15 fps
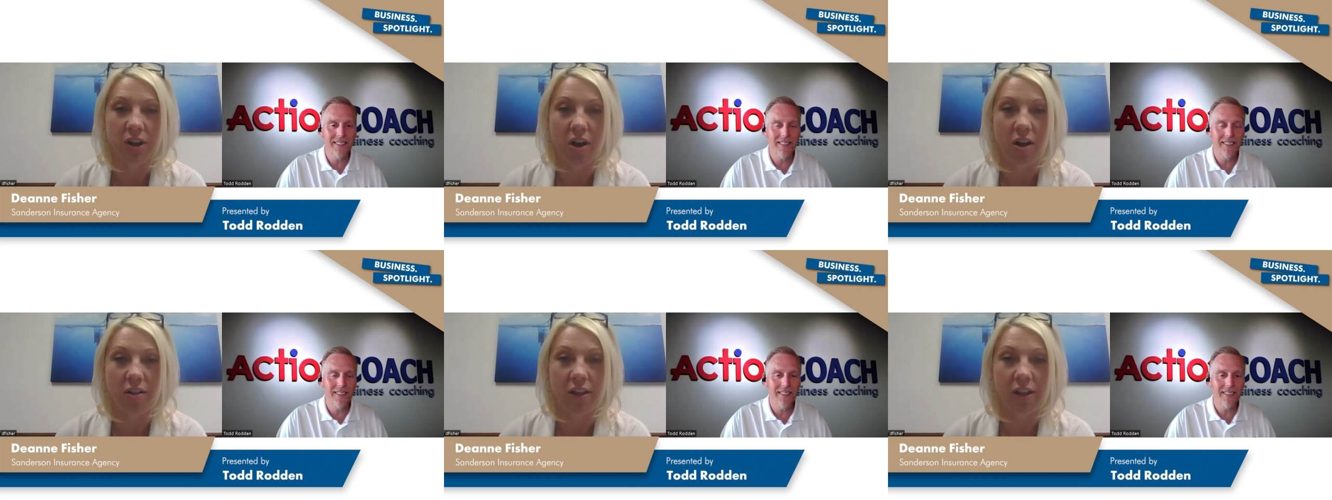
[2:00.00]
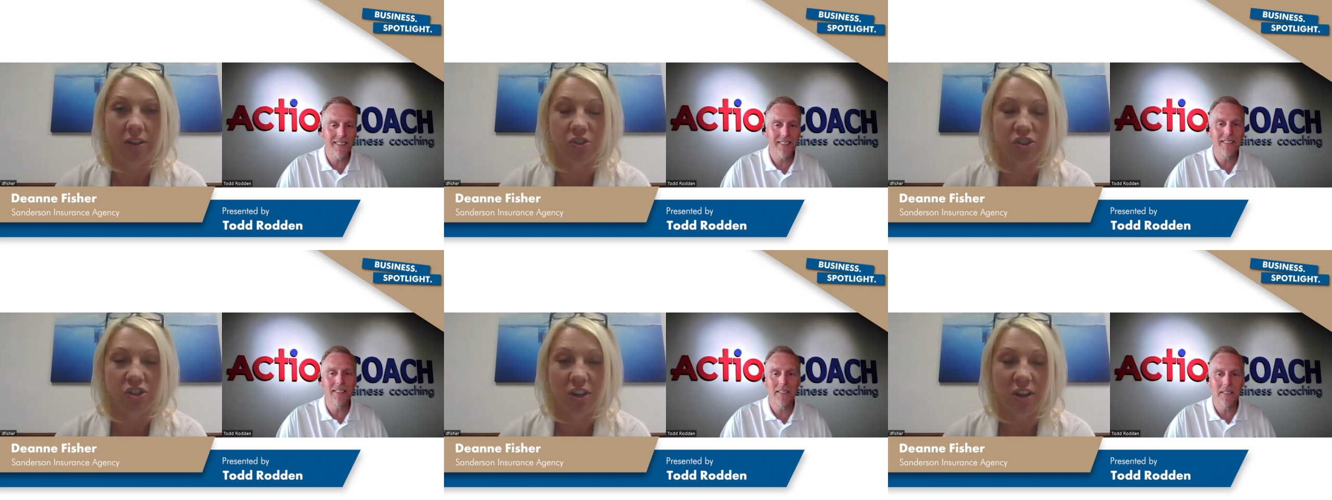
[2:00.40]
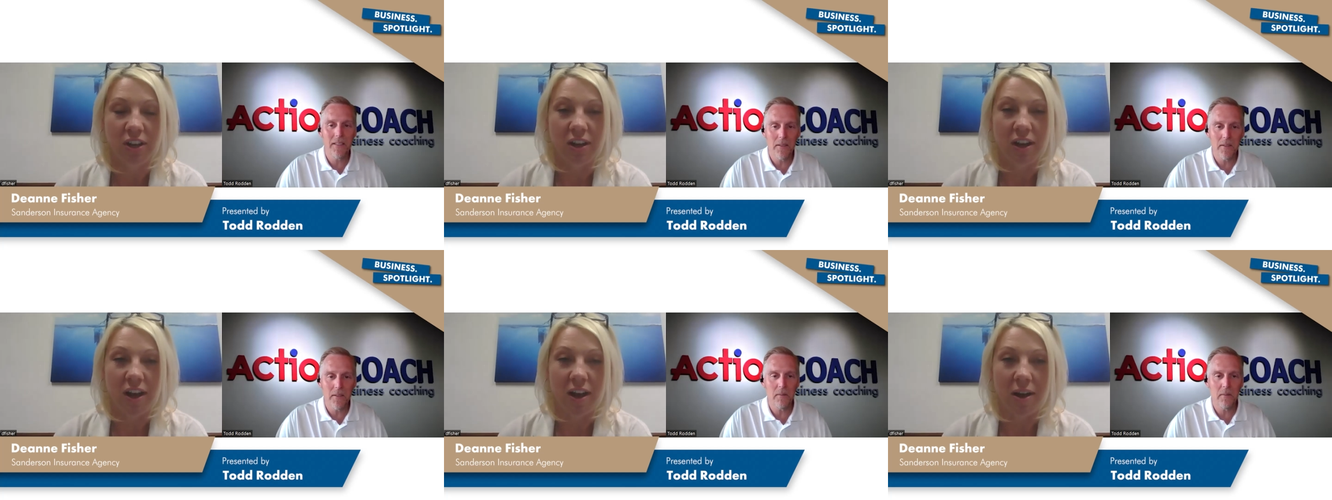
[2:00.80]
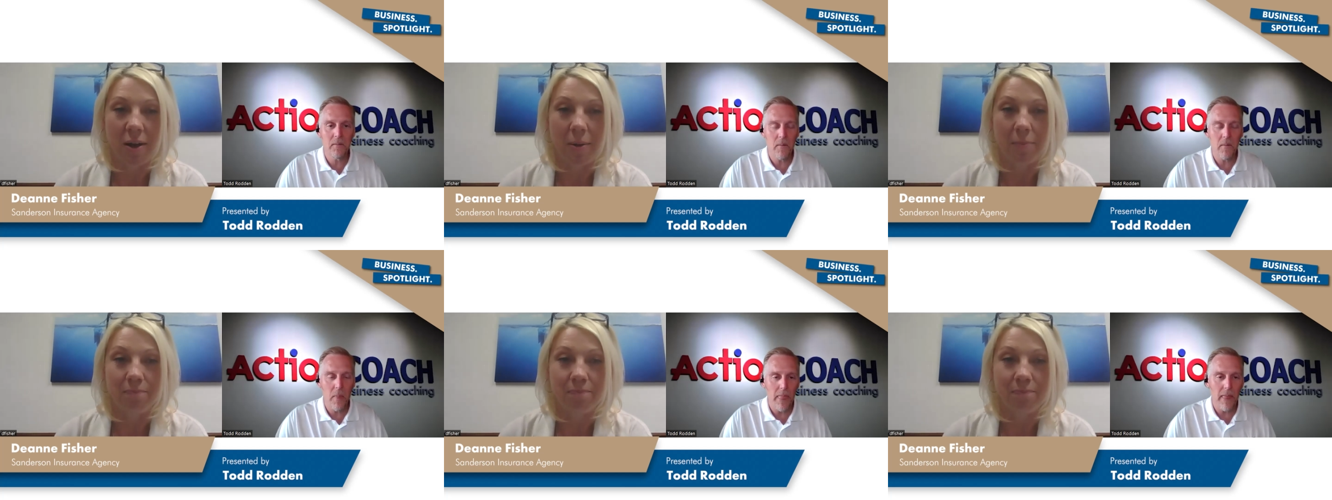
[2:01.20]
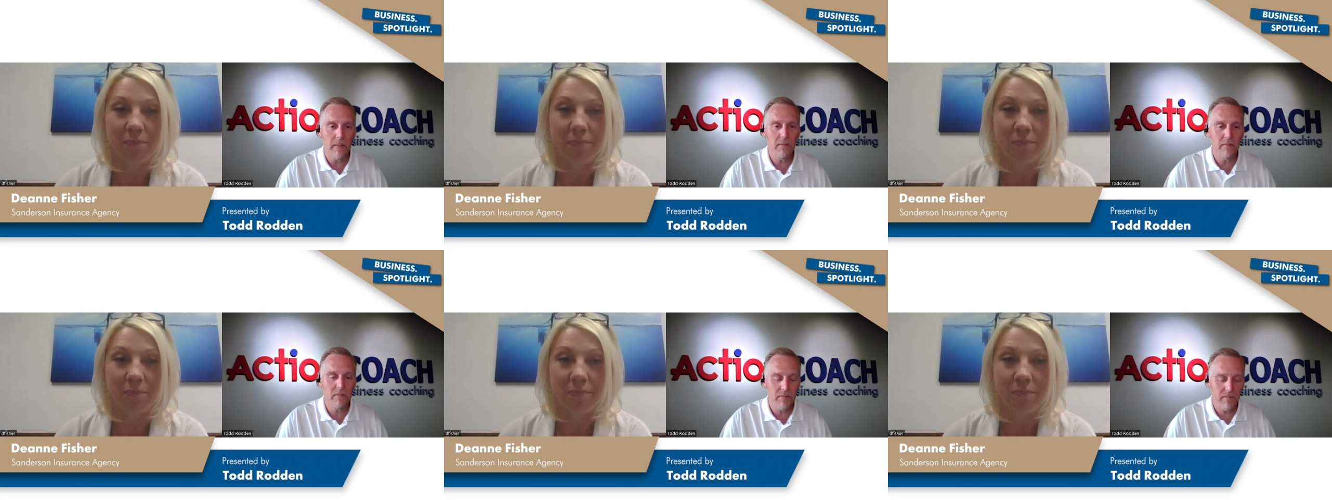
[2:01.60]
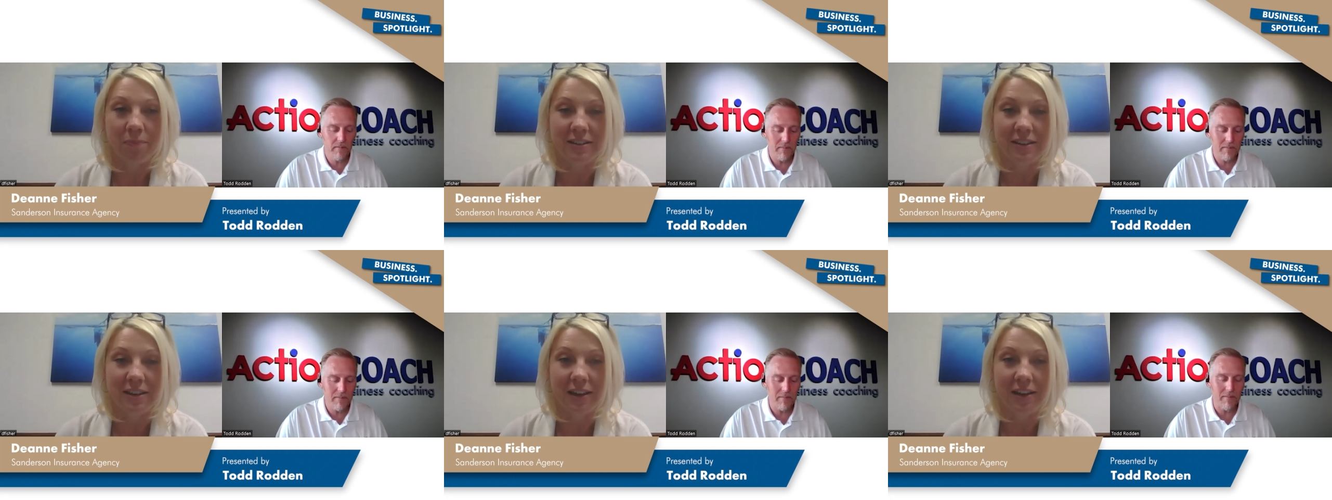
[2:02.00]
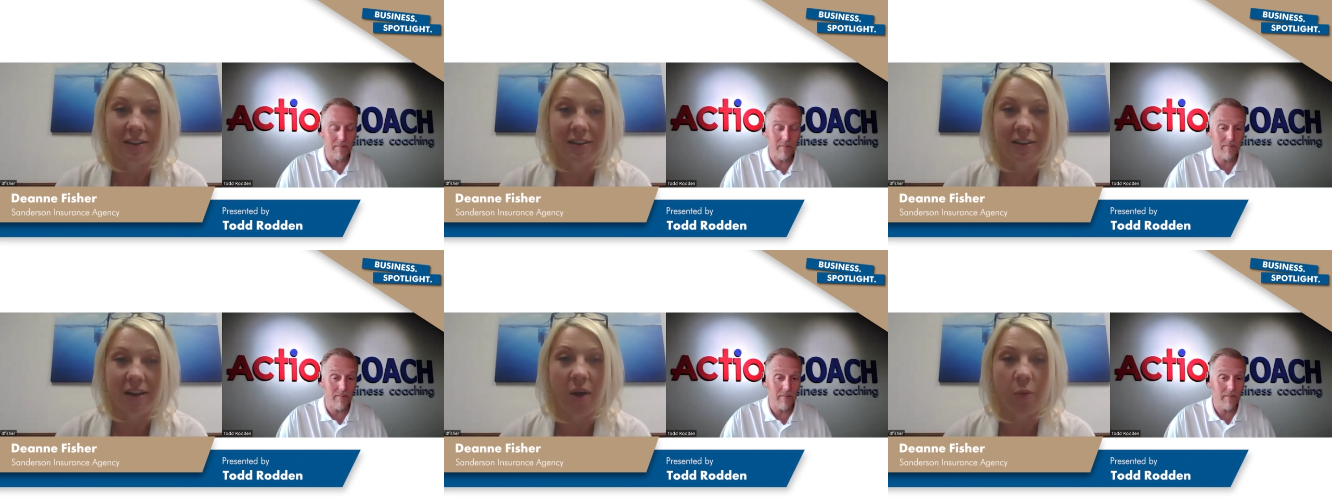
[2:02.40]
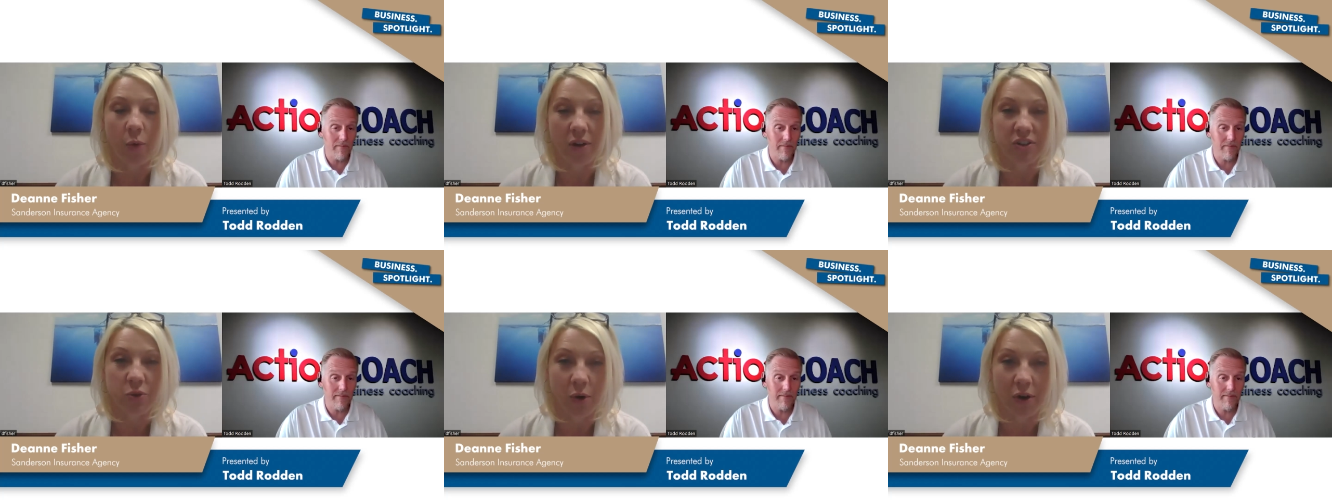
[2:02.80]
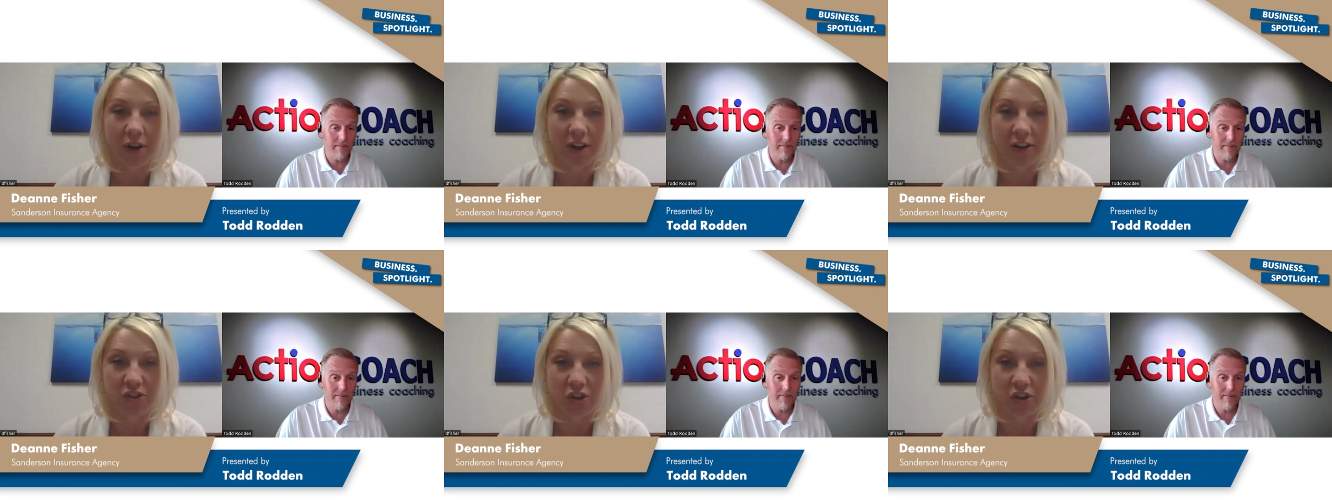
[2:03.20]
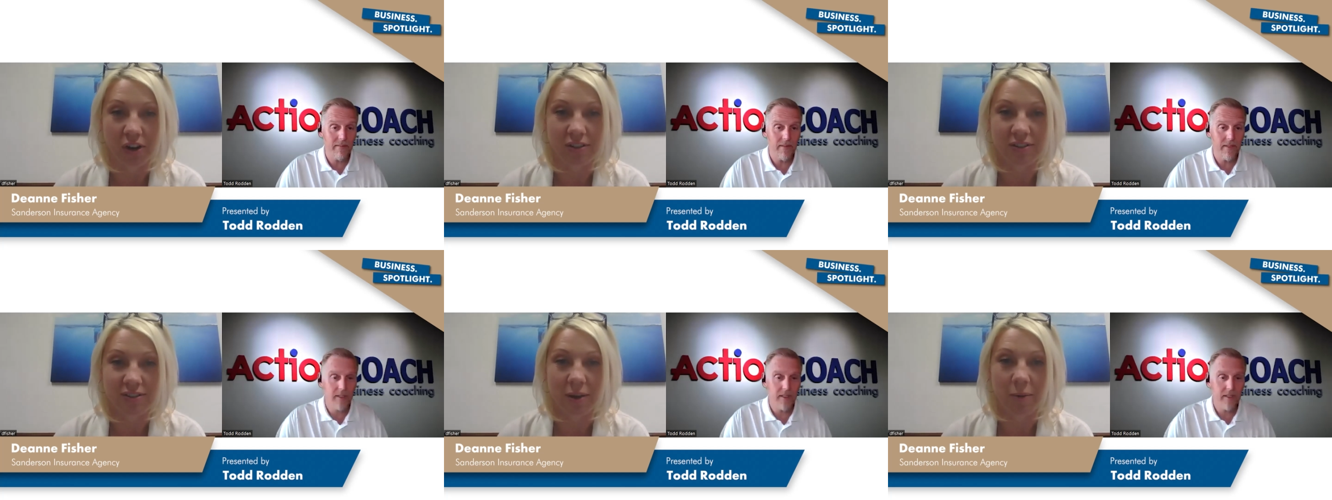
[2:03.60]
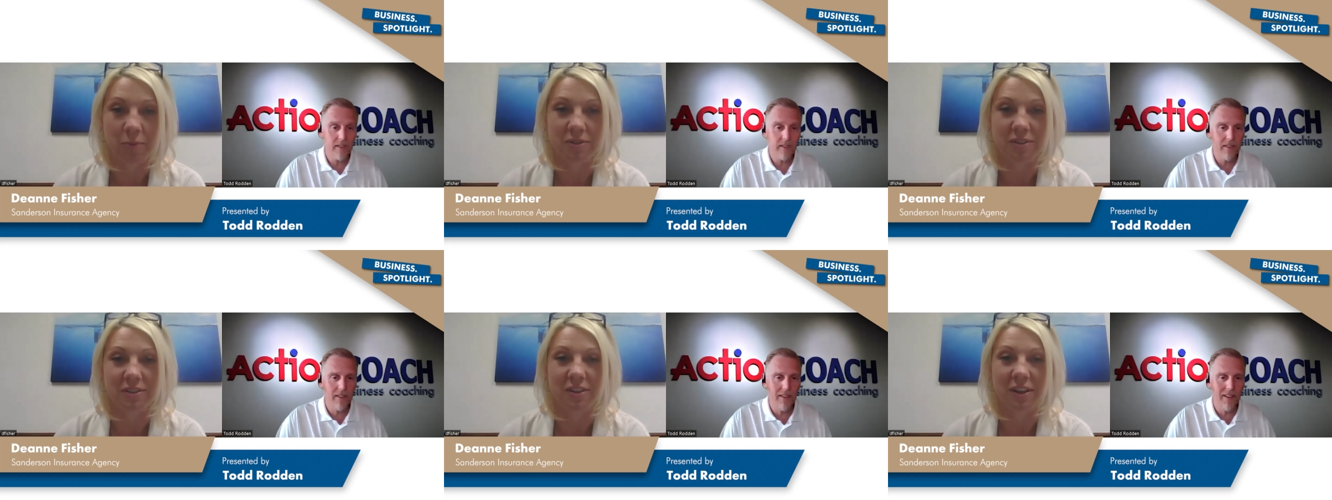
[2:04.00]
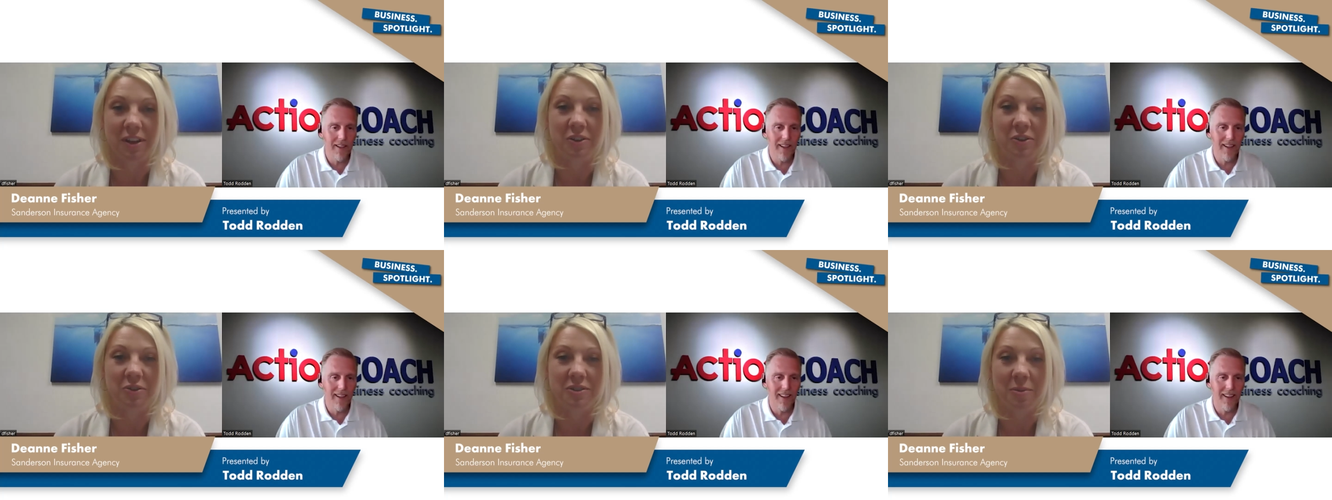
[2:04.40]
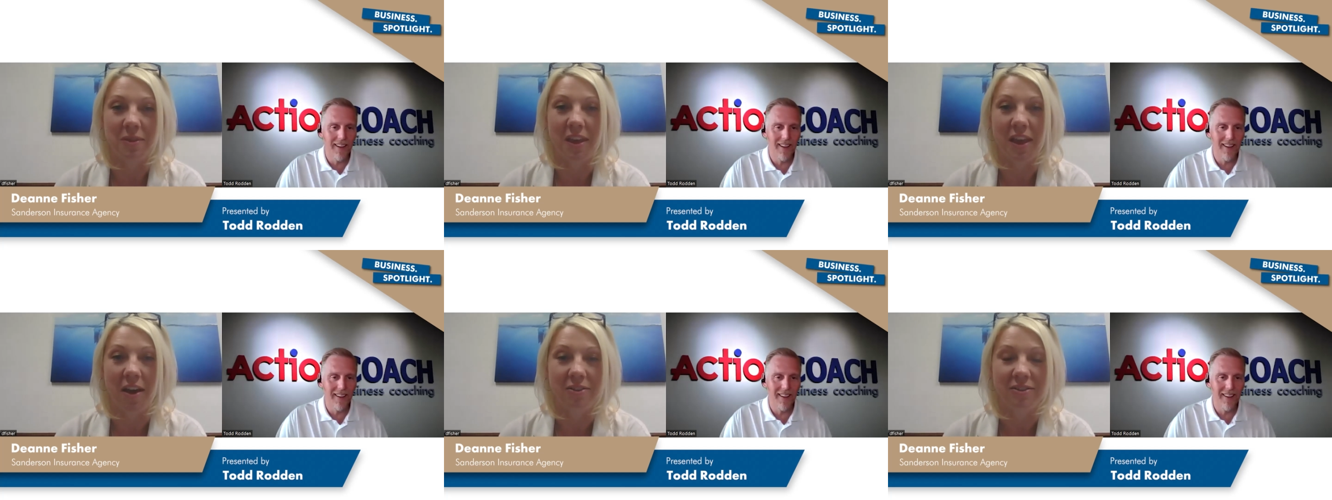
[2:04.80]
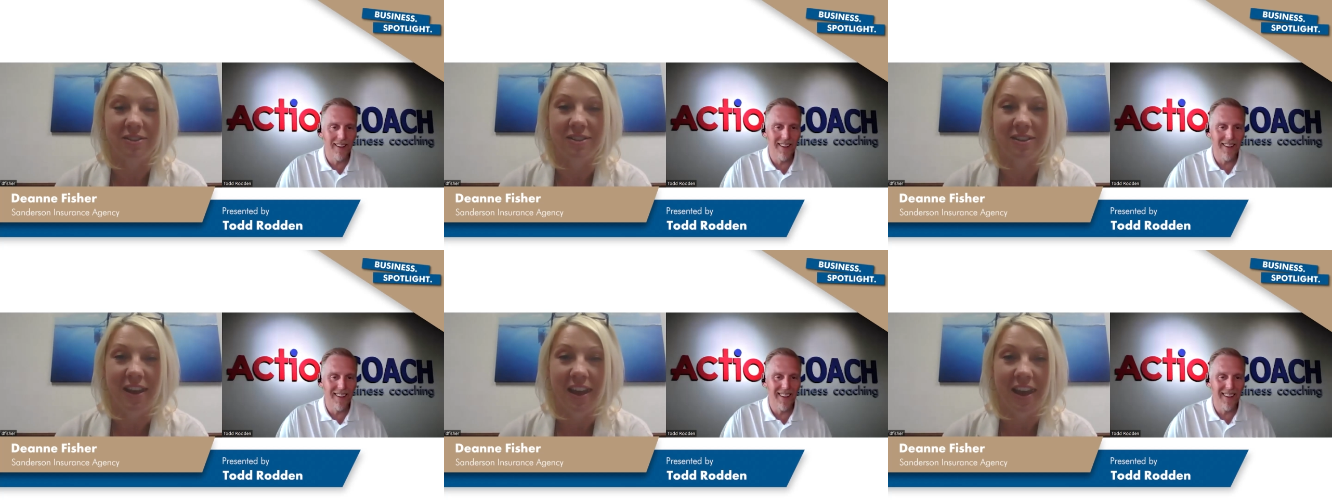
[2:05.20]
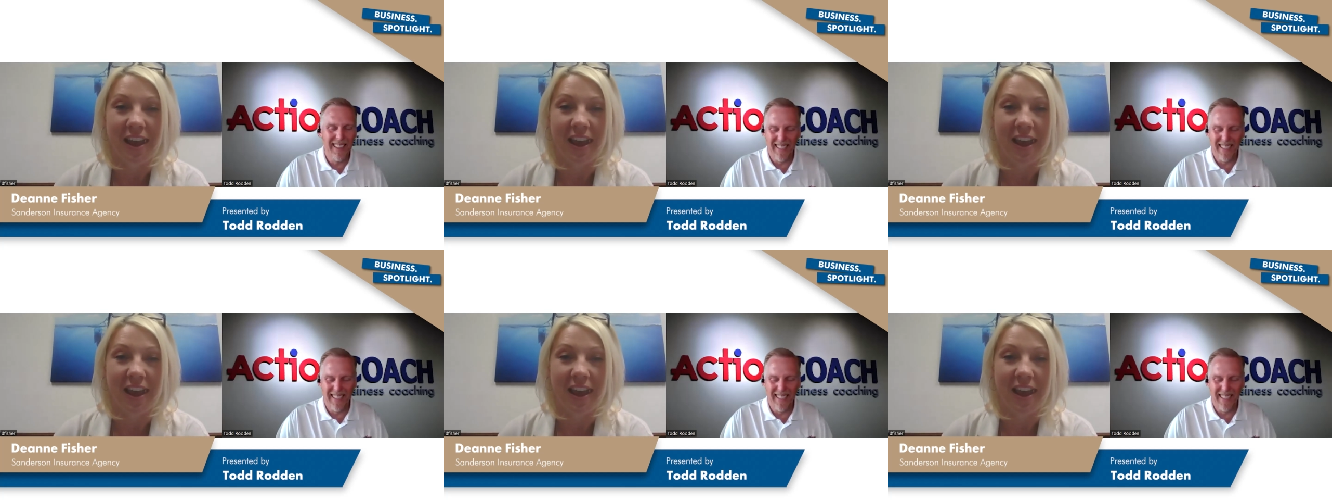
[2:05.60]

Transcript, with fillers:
Speaker 1: to college because um, I did not want to work in insurance. I was going to do something else.